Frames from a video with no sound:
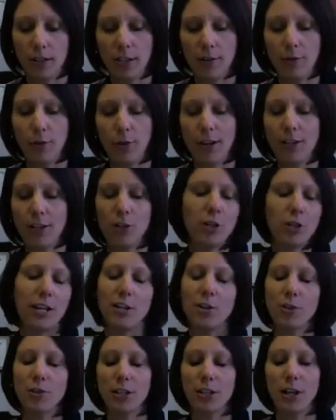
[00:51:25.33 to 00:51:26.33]

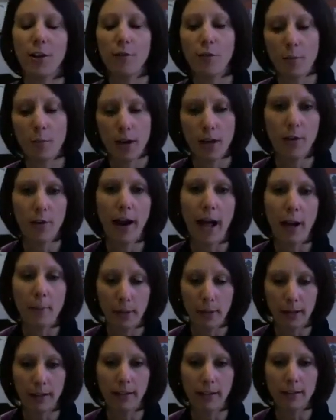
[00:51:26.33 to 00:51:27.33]
differentiate yourself from another
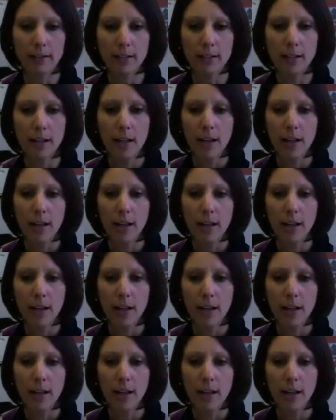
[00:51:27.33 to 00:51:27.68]
applicant.